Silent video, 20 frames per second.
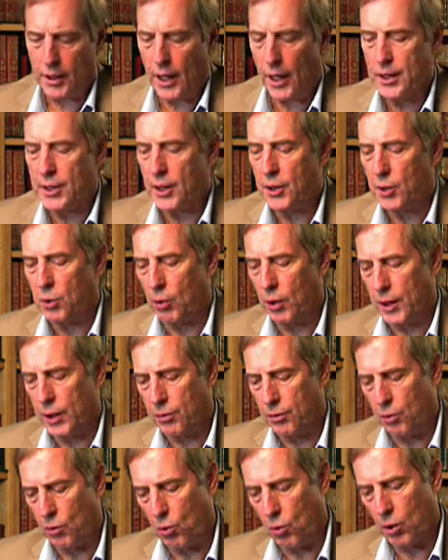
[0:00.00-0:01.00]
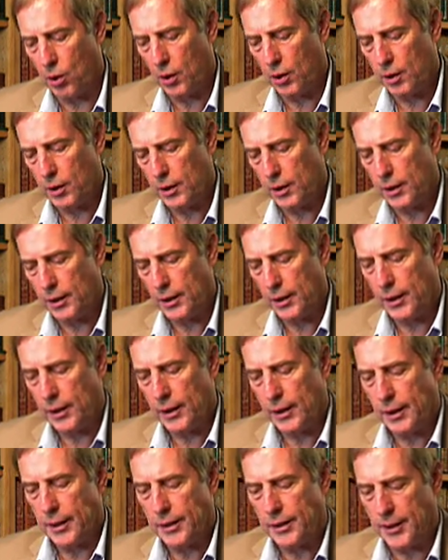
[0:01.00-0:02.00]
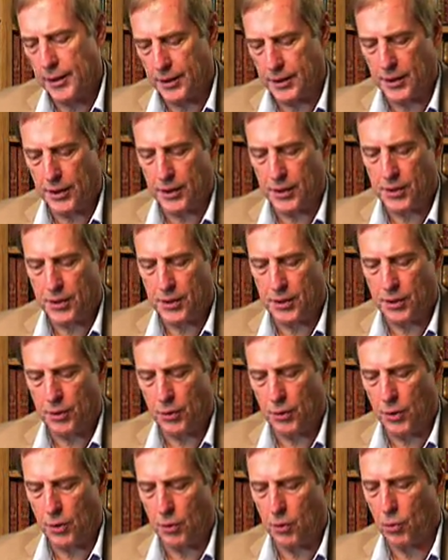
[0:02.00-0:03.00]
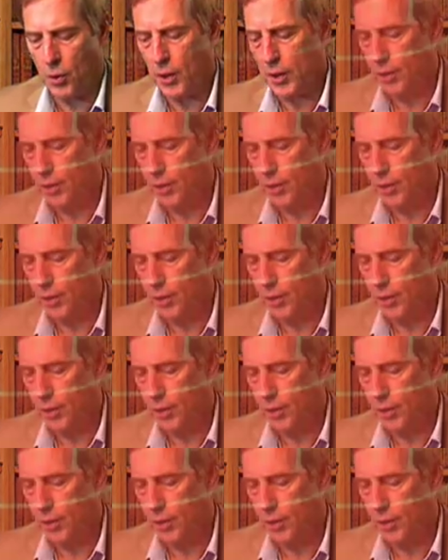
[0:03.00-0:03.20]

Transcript: 1924. This is one